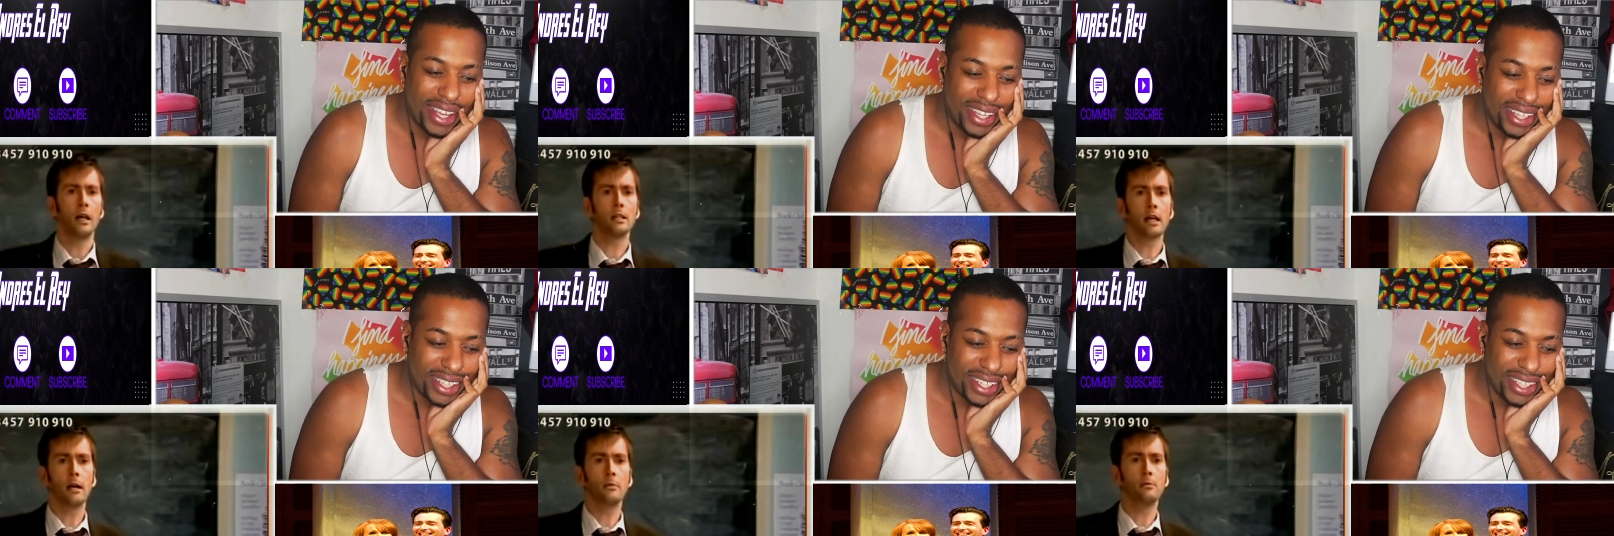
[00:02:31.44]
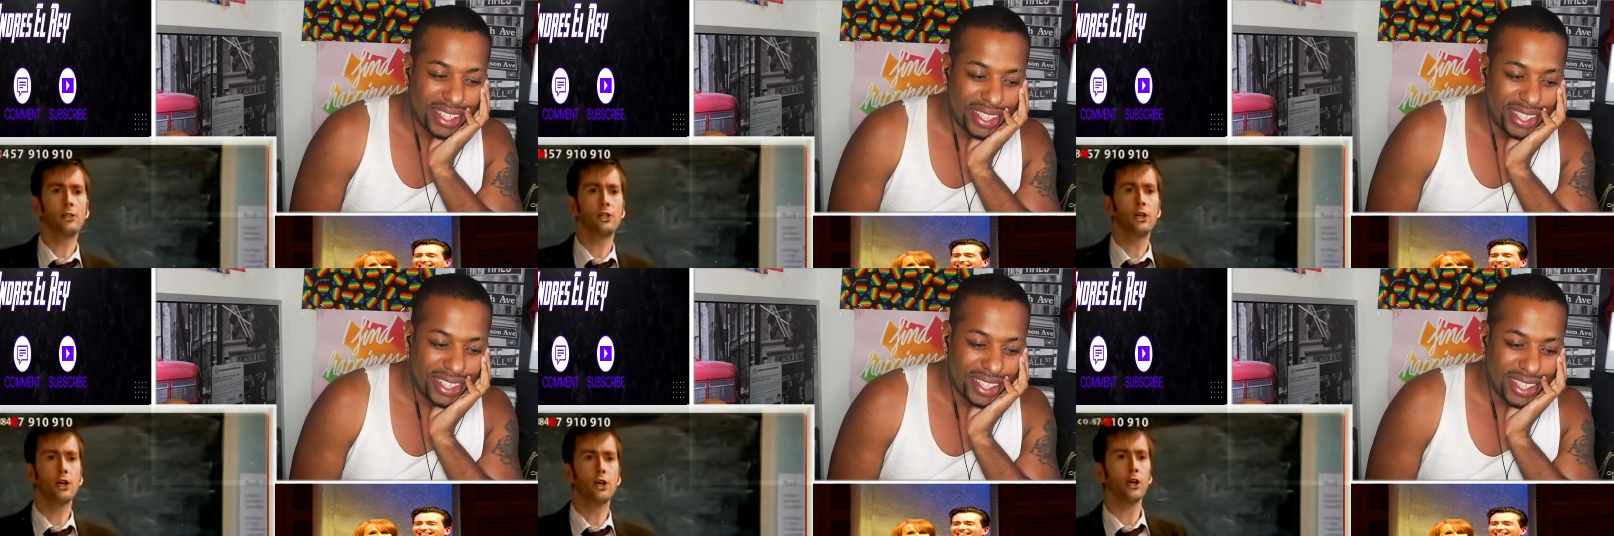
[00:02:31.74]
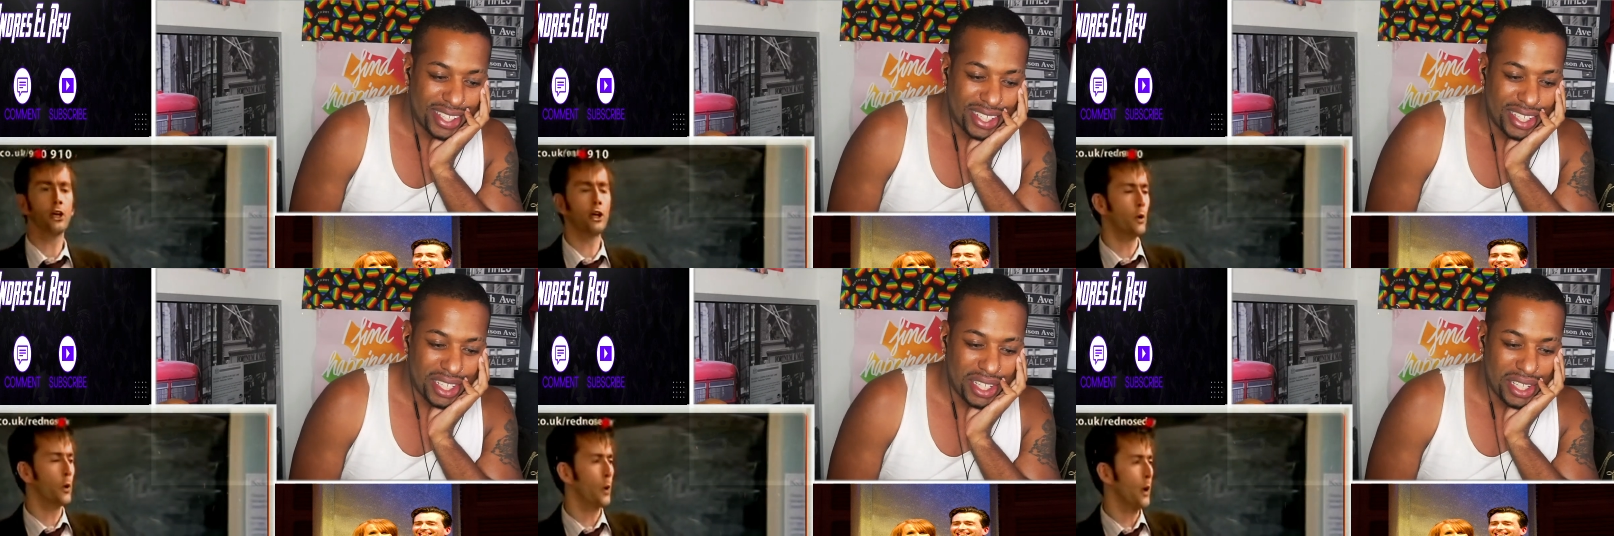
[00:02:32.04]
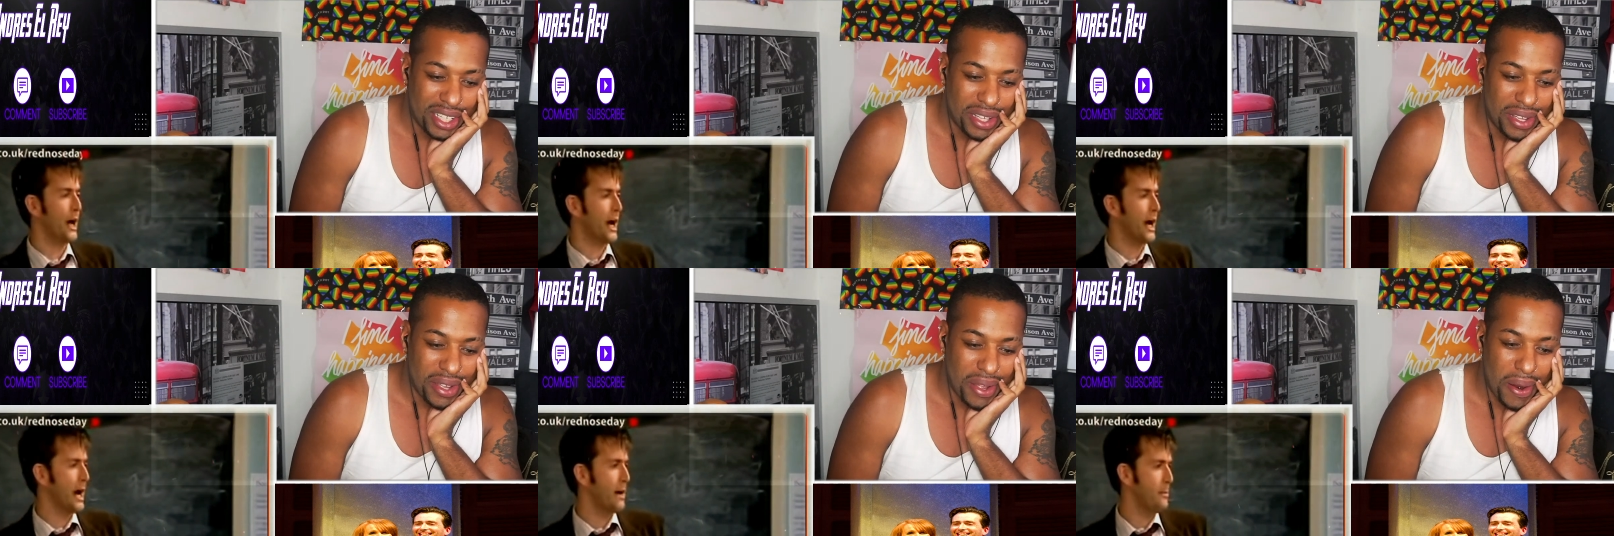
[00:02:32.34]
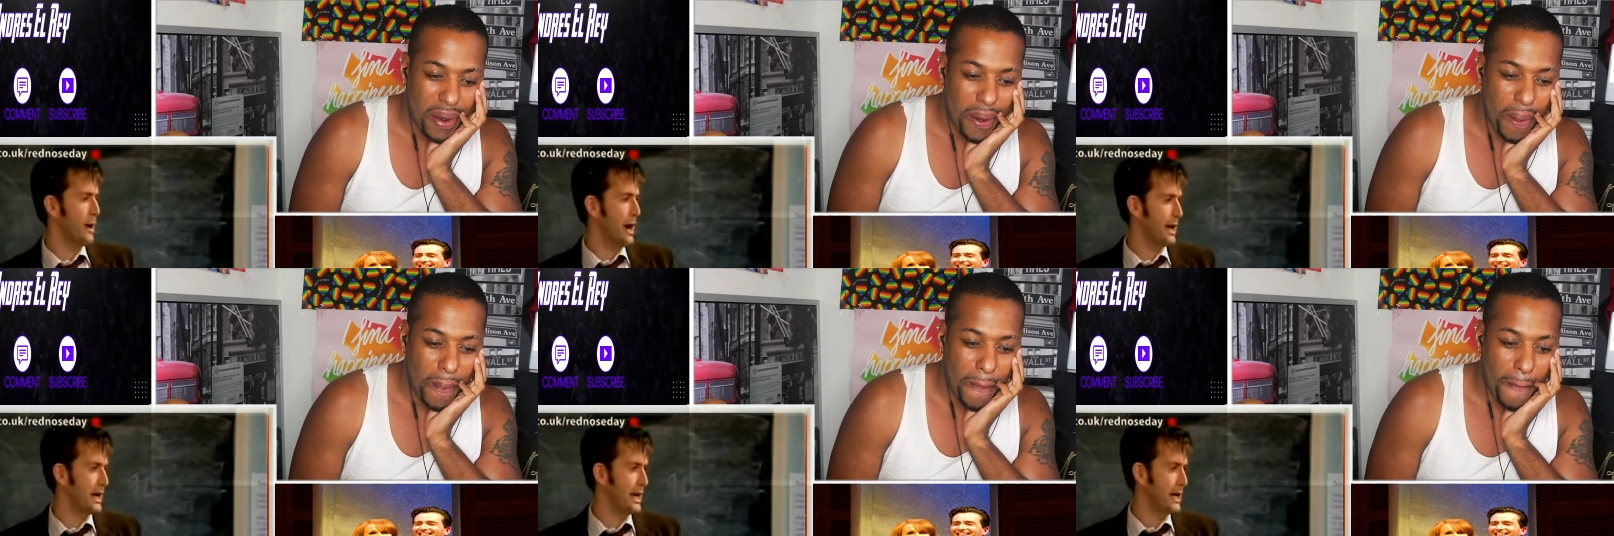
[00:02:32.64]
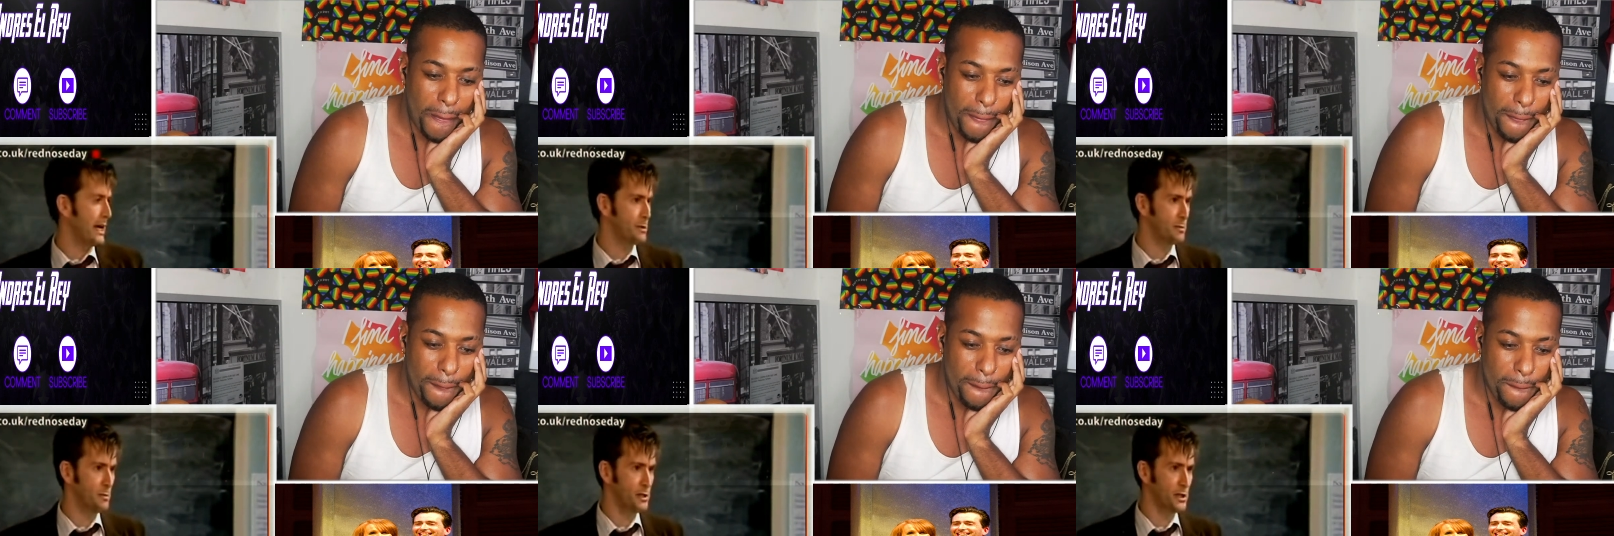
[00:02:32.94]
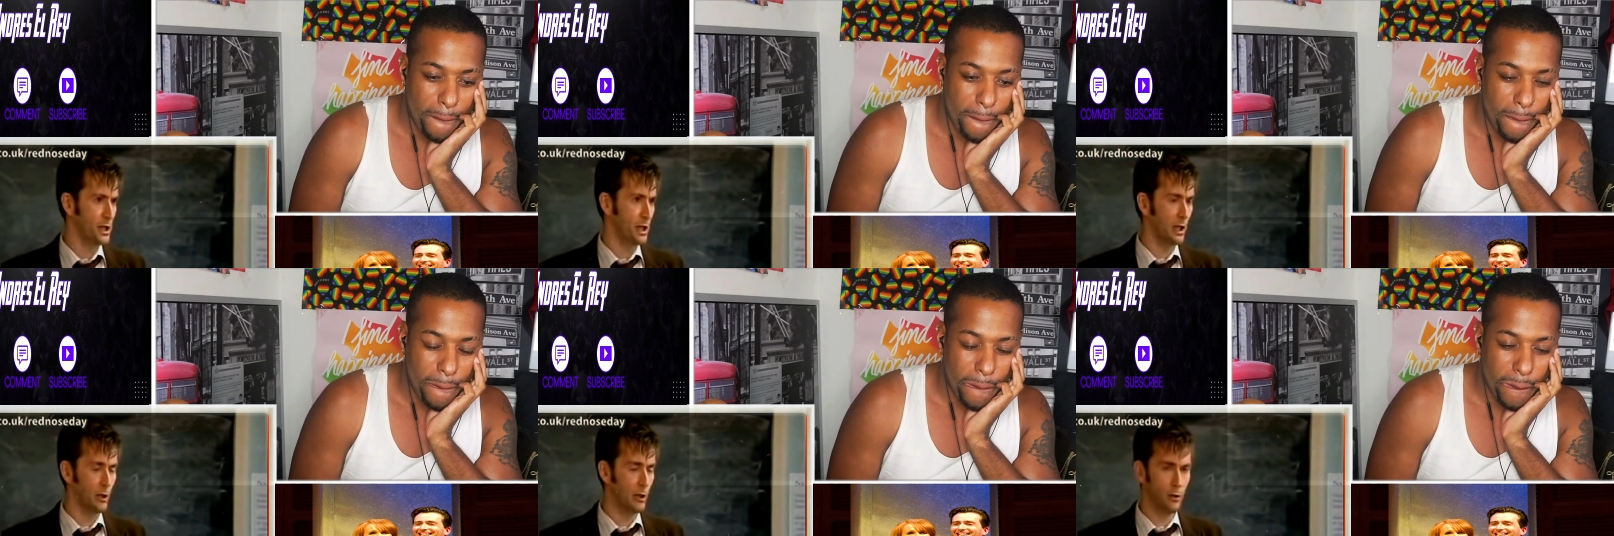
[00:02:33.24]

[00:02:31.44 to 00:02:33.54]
Speaker 1: As I'm sure you're aware, my name is Mr.